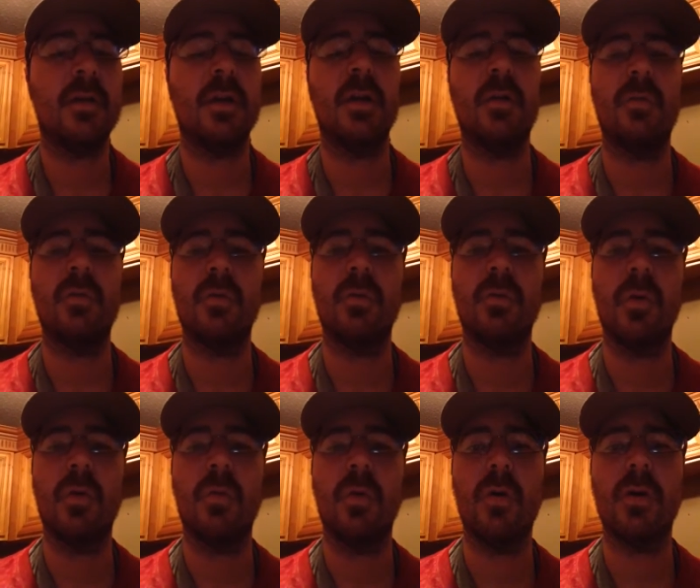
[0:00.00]
you know, we're
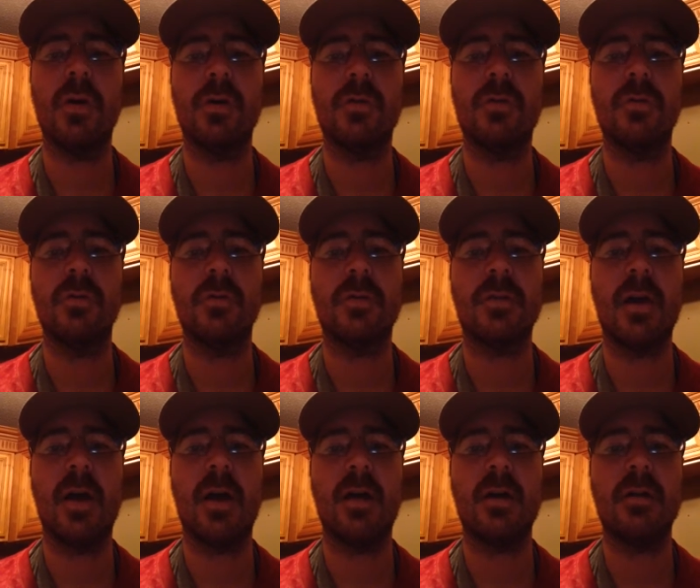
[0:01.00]
we're working towards
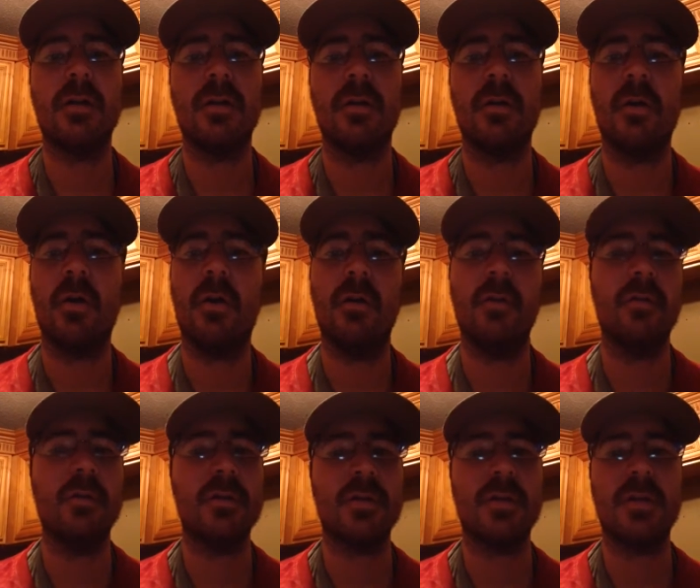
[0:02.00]
that. You know, all of
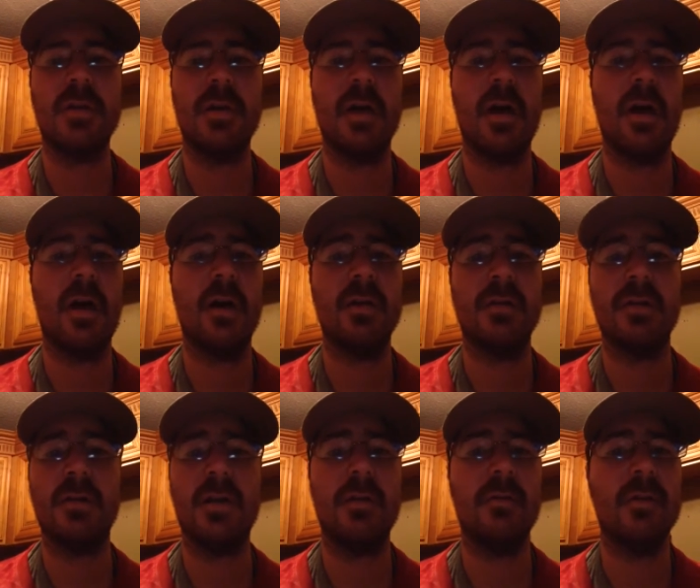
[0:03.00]
us as TIs
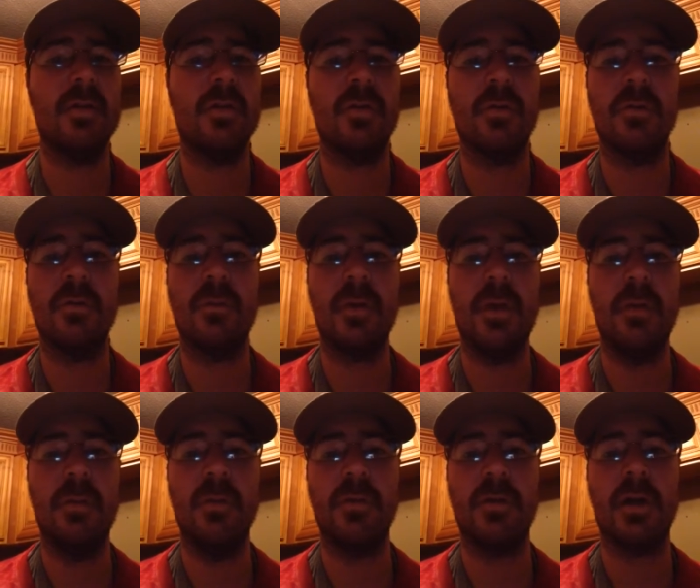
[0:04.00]
and even normal
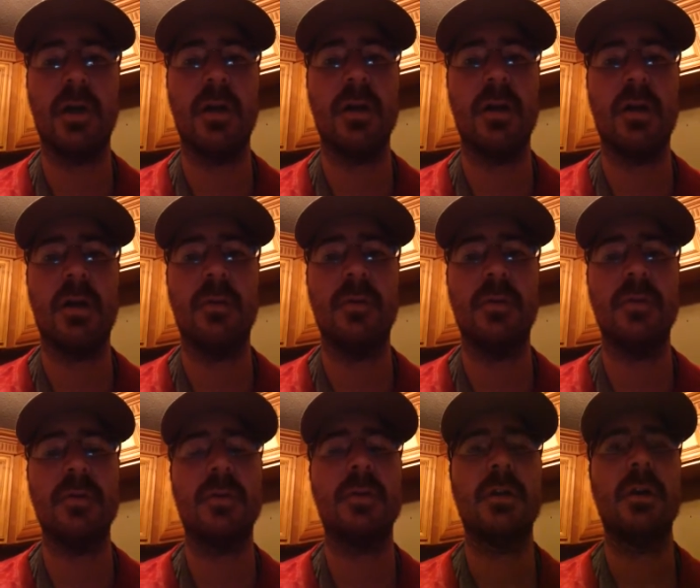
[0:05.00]
people are trying to help
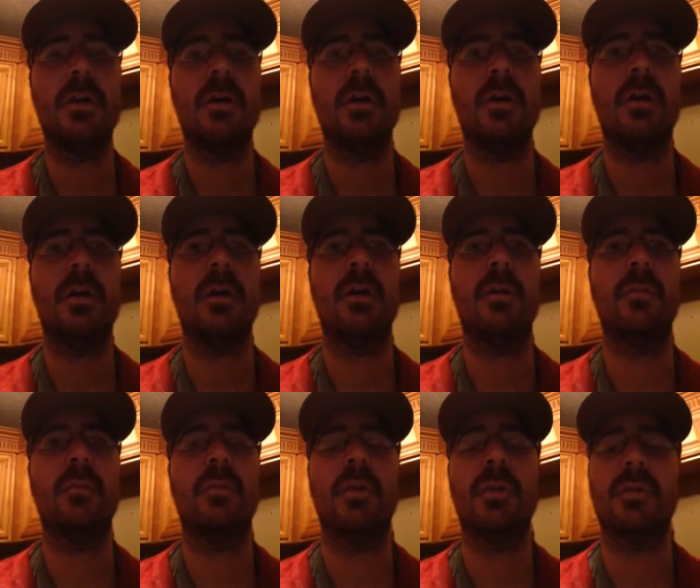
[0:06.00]
us.
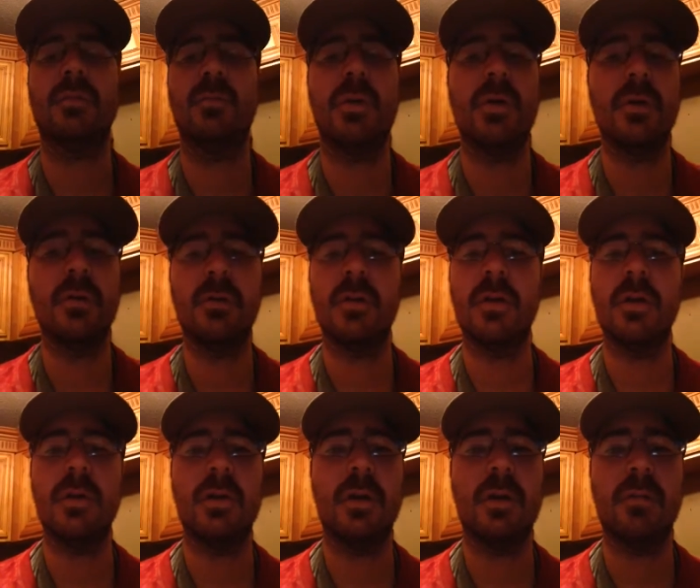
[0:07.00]
Um, it's
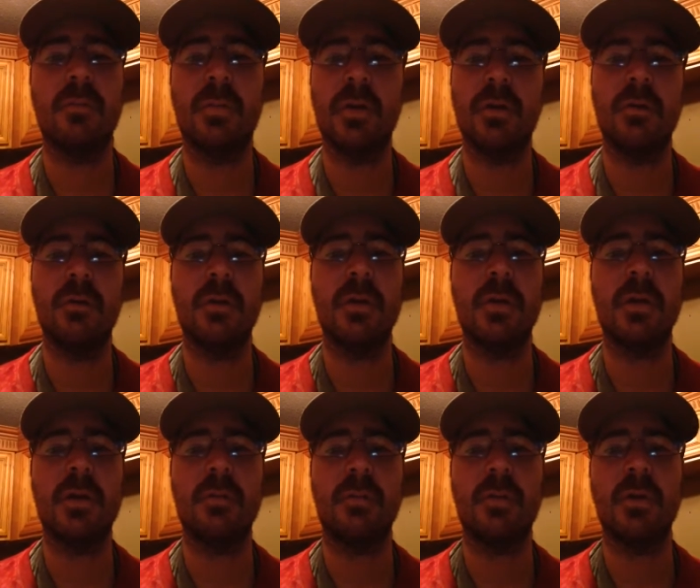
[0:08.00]
building and building
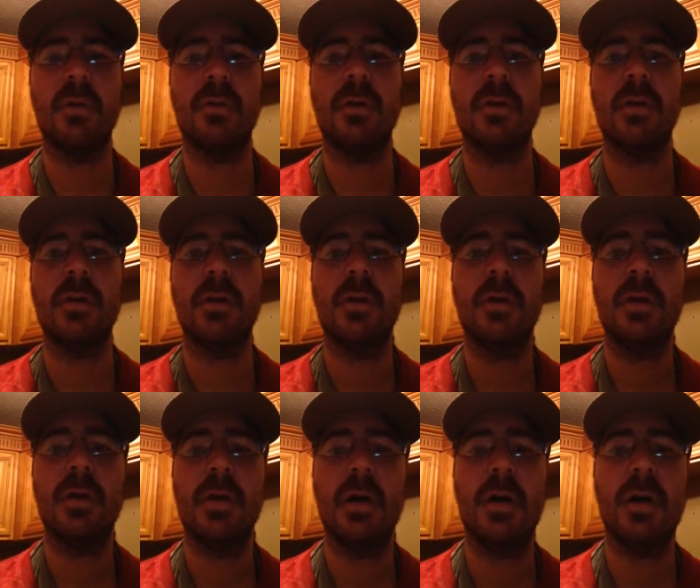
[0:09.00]
and building.
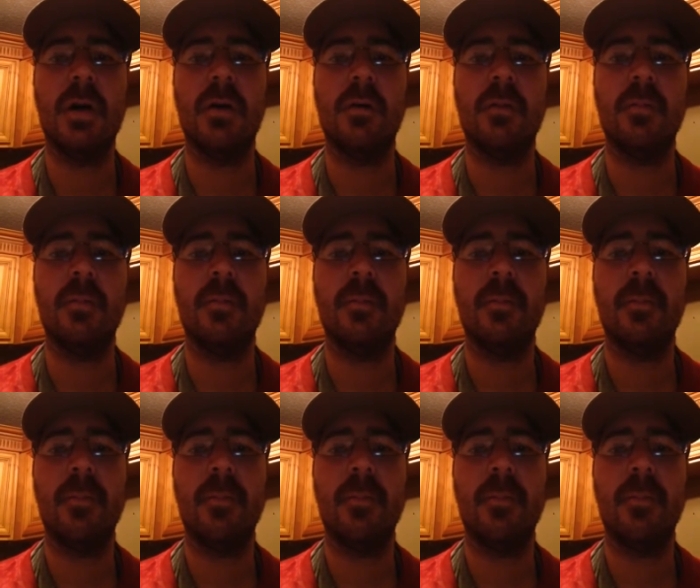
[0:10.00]
Um,